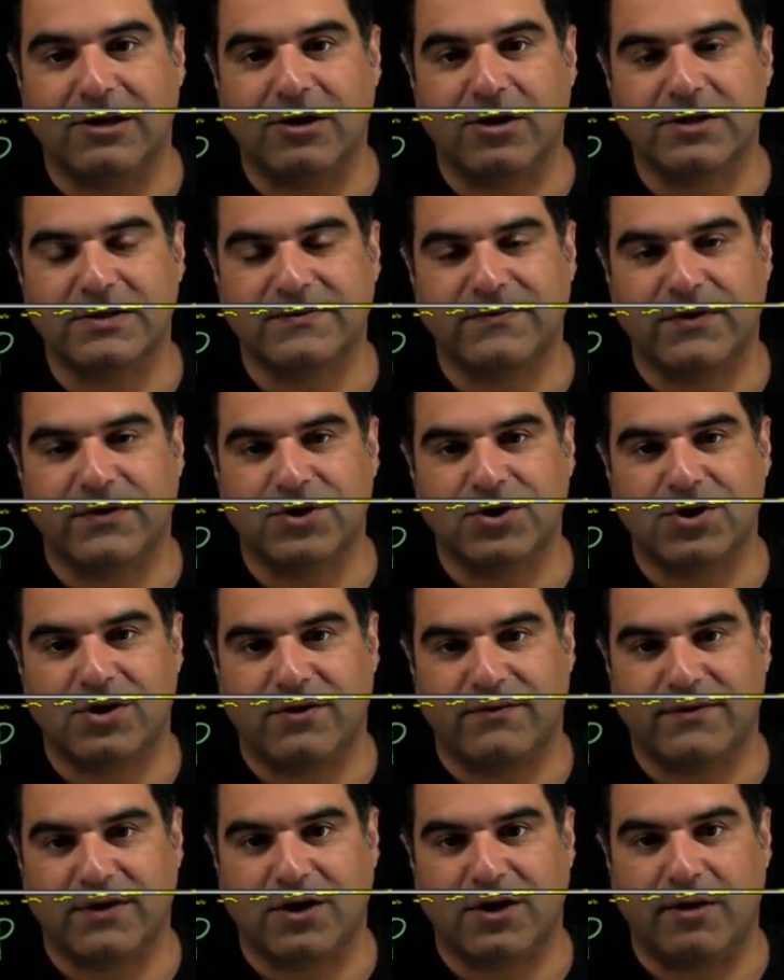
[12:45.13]
loss function
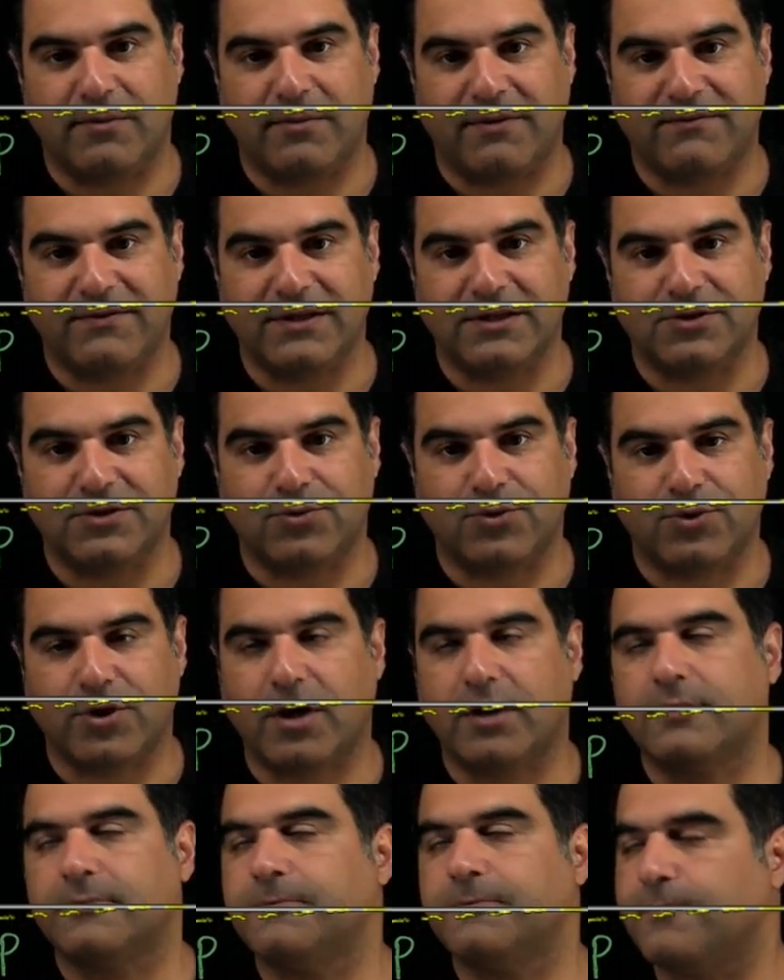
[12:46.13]
of the Kalman filter or
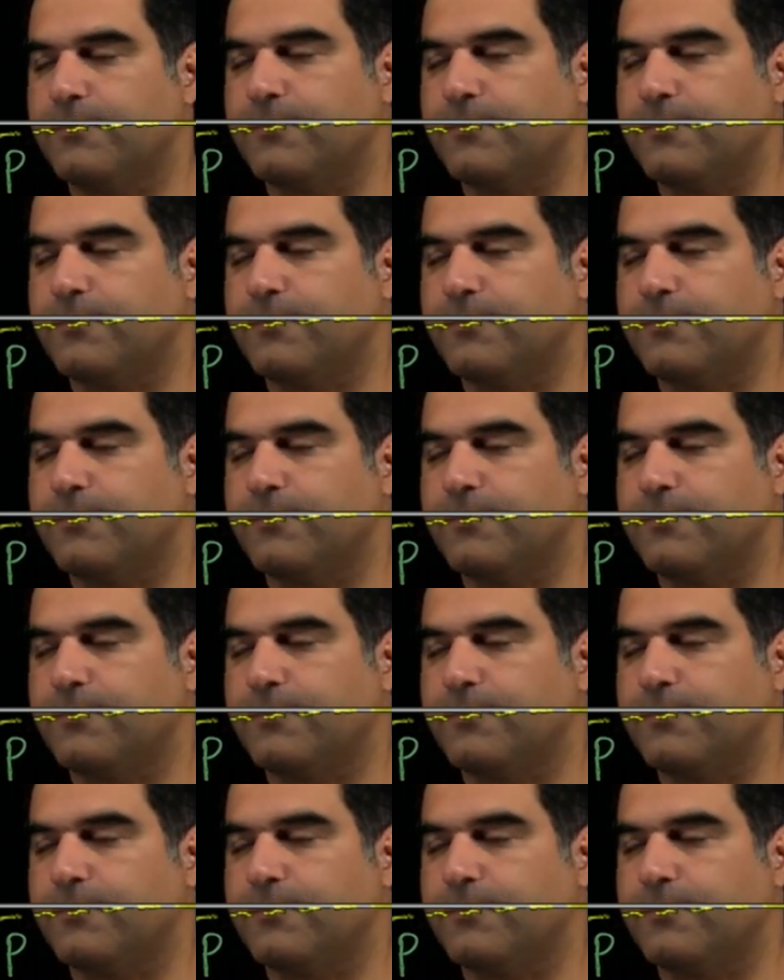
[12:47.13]
not.